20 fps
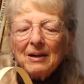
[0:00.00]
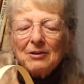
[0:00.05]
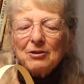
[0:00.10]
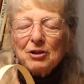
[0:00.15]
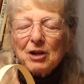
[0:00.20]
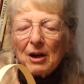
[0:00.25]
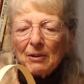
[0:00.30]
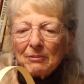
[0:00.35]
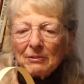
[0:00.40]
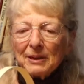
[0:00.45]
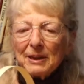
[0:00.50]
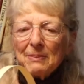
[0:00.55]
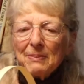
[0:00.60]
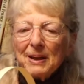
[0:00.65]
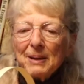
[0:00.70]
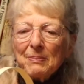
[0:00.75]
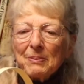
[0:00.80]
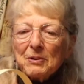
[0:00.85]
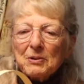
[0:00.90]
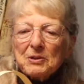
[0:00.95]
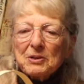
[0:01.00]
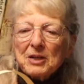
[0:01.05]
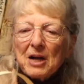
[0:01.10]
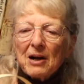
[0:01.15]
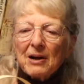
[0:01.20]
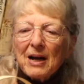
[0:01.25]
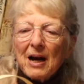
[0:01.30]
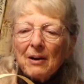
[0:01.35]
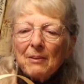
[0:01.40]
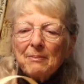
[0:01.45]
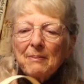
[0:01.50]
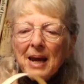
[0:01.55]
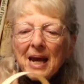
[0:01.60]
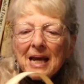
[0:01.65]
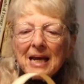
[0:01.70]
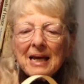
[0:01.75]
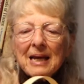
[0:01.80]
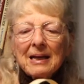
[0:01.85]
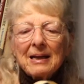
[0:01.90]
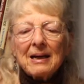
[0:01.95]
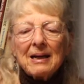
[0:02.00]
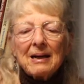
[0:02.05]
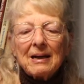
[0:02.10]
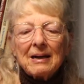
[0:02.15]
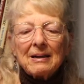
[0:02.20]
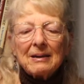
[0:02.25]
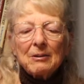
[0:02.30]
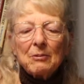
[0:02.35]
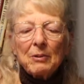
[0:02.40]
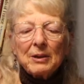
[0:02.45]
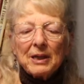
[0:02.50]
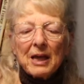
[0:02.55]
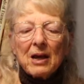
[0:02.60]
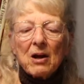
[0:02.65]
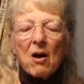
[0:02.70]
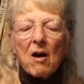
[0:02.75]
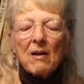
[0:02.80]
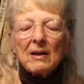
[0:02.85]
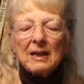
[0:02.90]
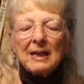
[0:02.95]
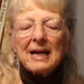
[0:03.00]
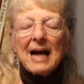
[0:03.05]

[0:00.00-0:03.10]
generally people start out making what they call a